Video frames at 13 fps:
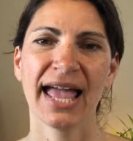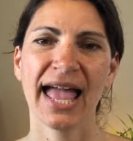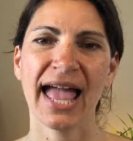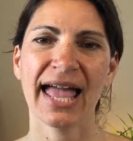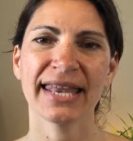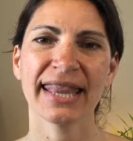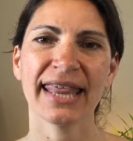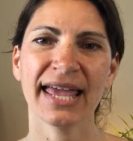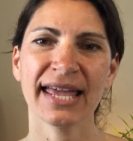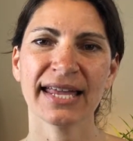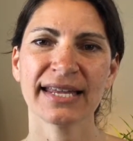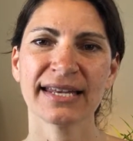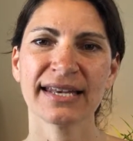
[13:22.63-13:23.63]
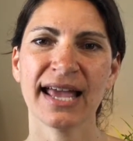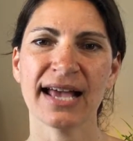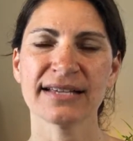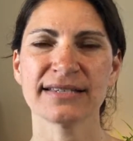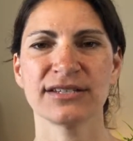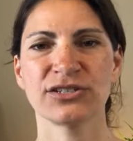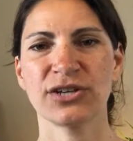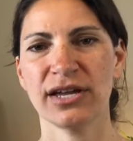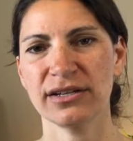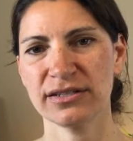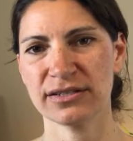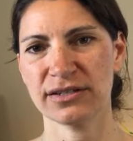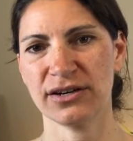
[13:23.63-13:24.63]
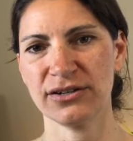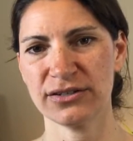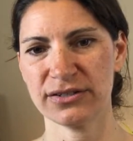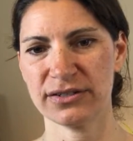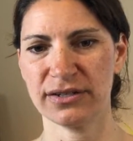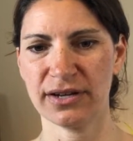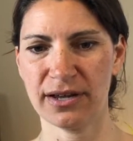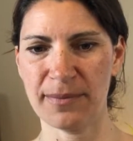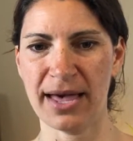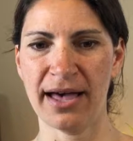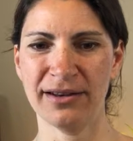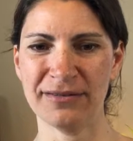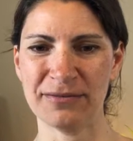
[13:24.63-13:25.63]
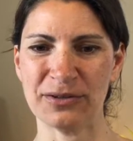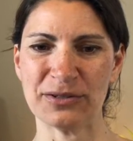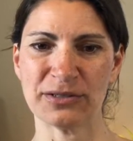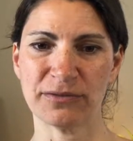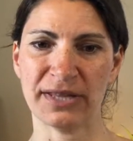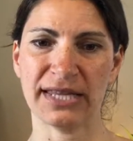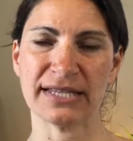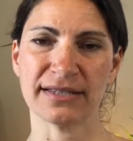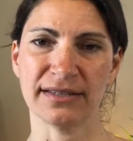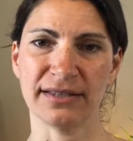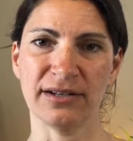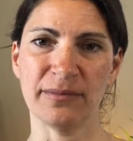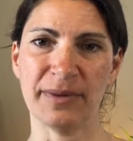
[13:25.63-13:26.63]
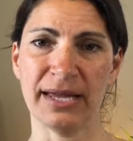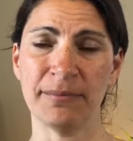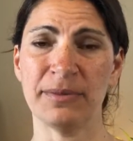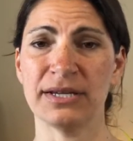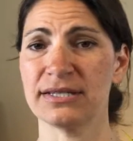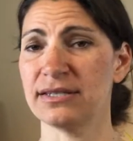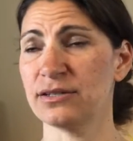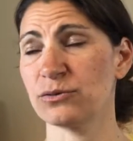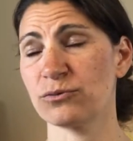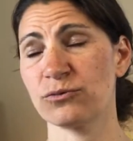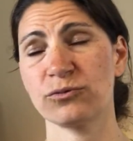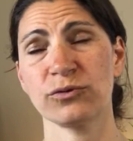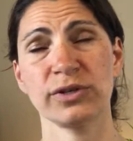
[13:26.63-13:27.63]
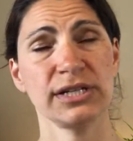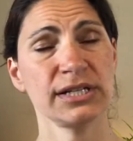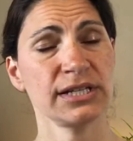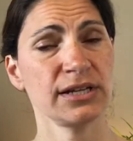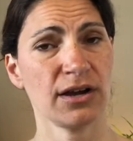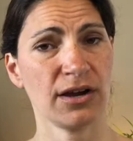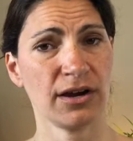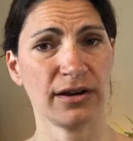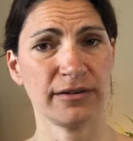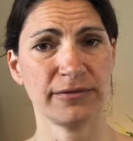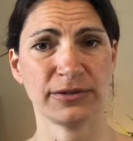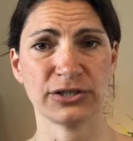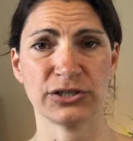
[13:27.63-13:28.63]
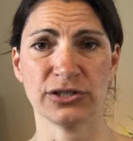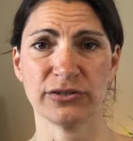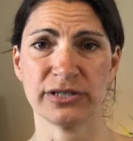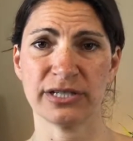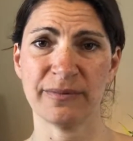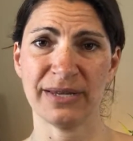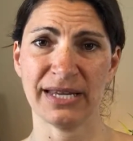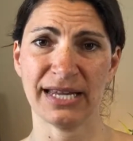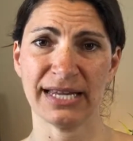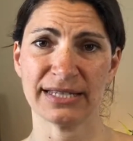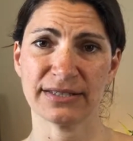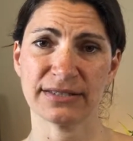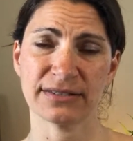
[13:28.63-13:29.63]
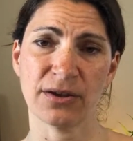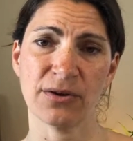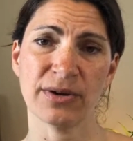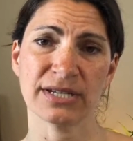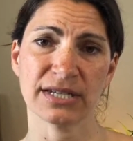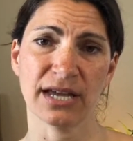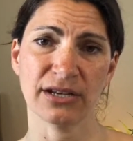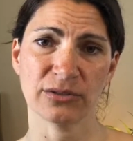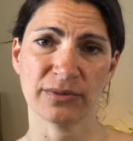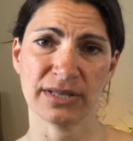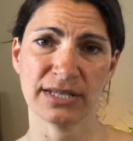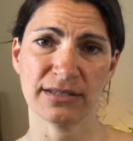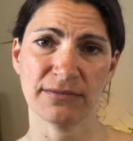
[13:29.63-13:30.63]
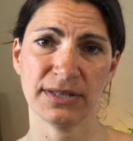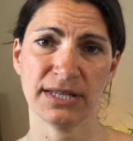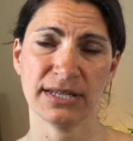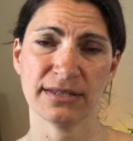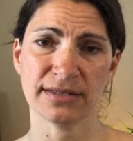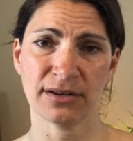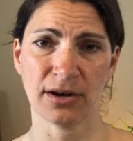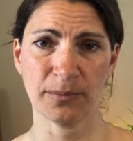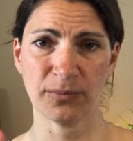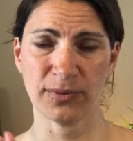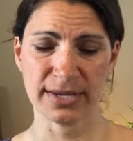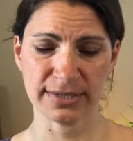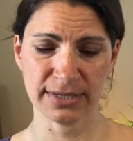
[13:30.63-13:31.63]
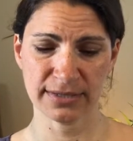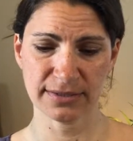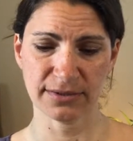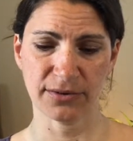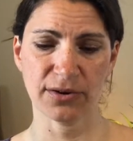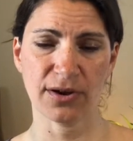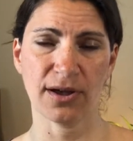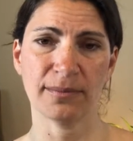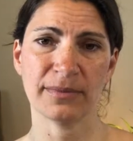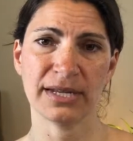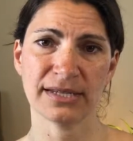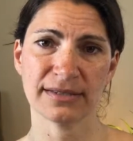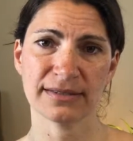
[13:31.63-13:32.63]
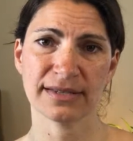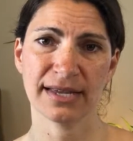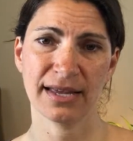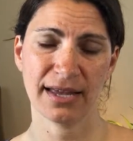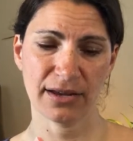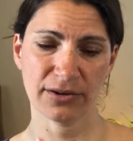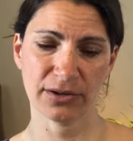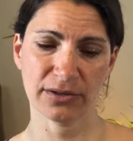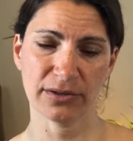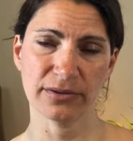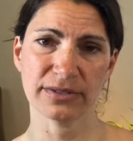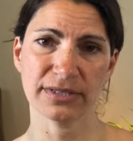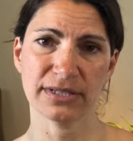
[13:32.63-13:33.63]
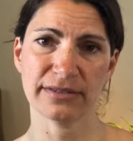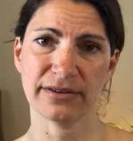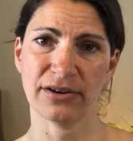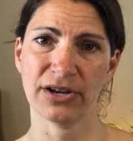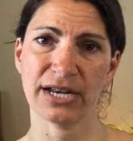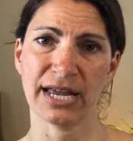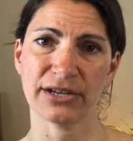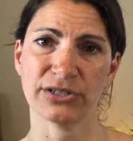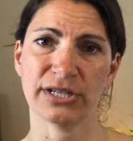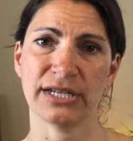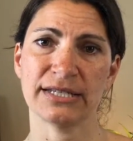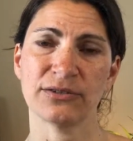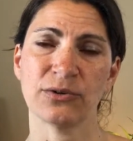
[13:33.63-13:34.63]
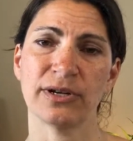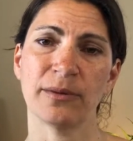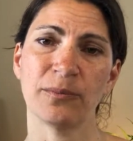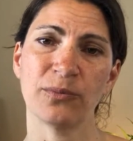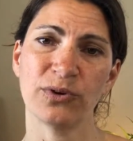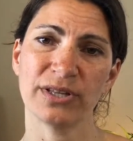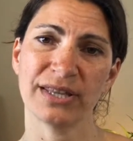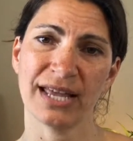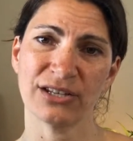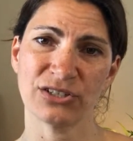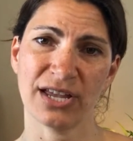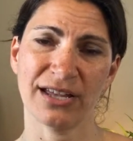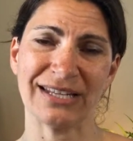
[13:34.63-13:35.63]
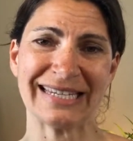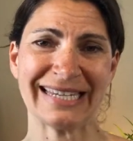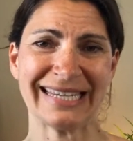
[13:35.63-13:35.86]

And then as the child starts to come out of those feelings a little bit, because it's really hard for children to be so in touch with these feelings, and our presence and our calmness and our closeness and our connection is going to put that child